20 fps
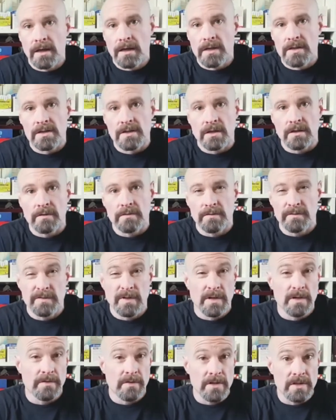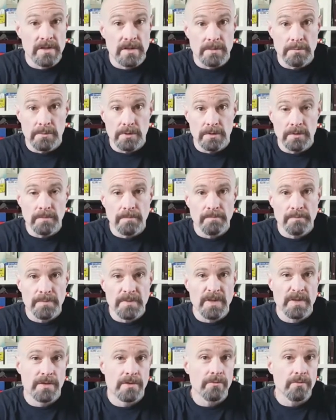So very, very simple,
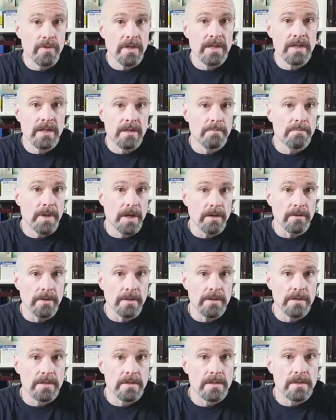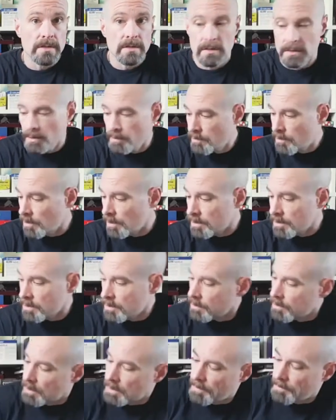three components. You've got
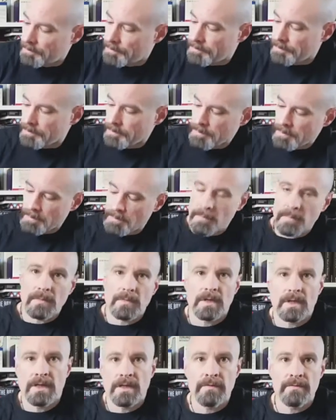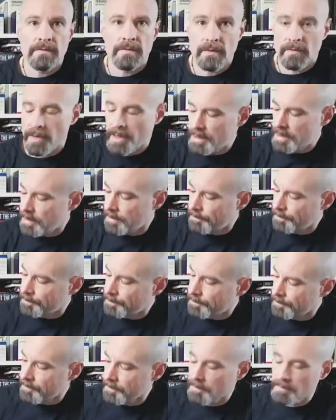your infrared
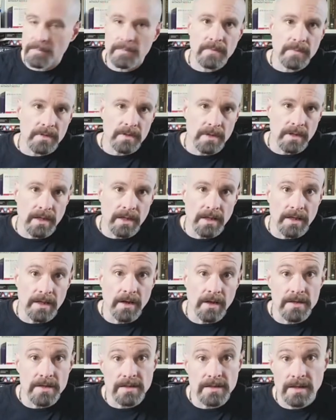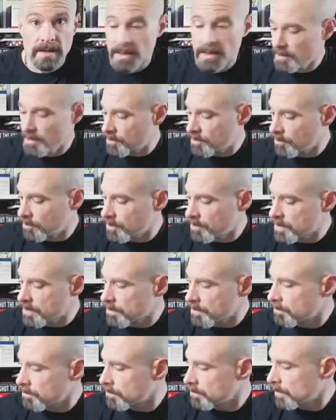light and heat
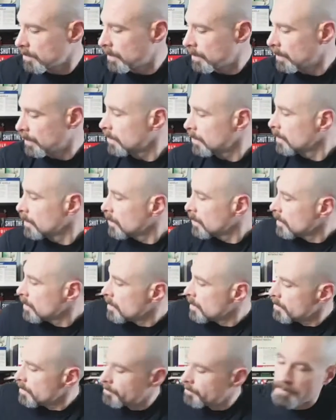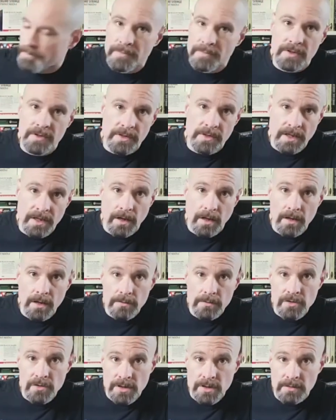source, your
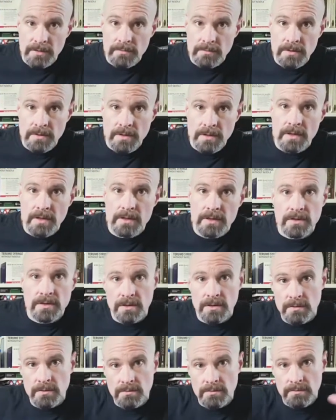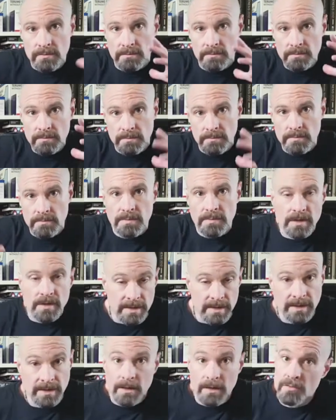enclosure to
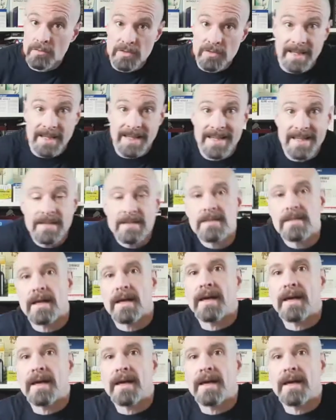enclose the heat,